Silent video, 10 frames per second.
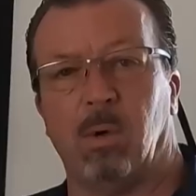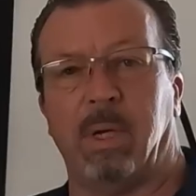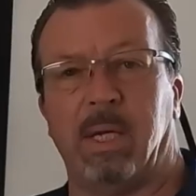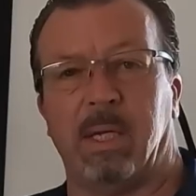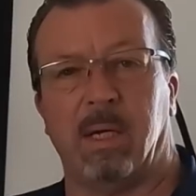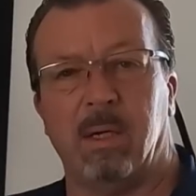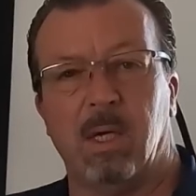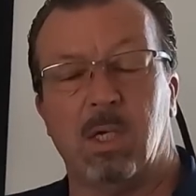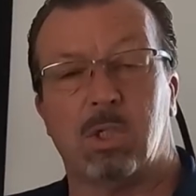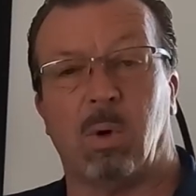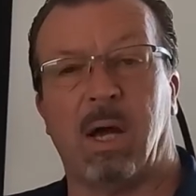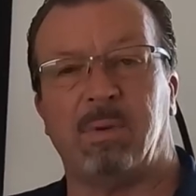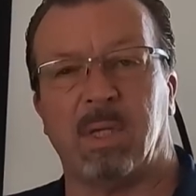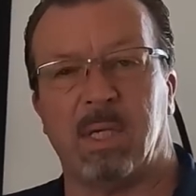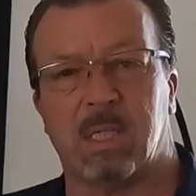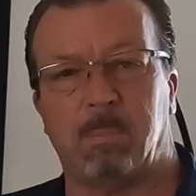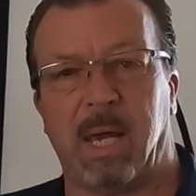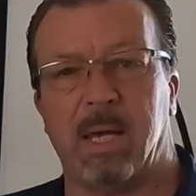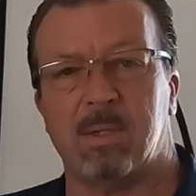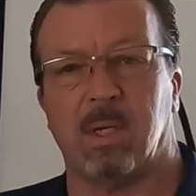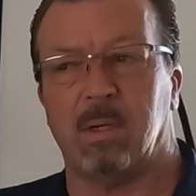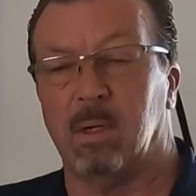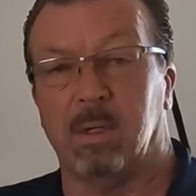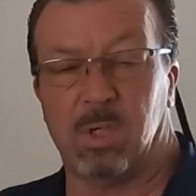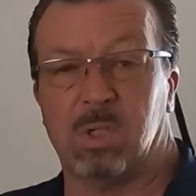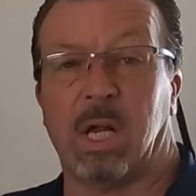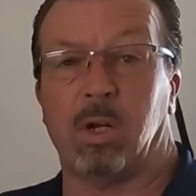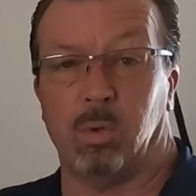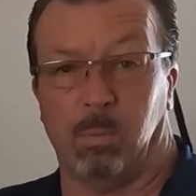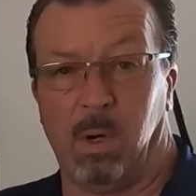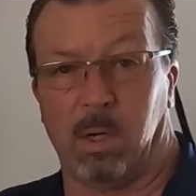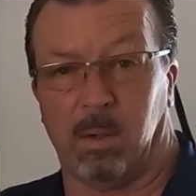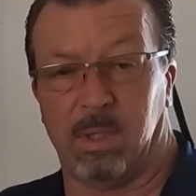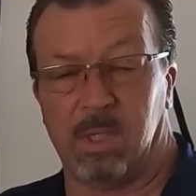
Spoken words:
going in there, so everything expands. And this is not a new model.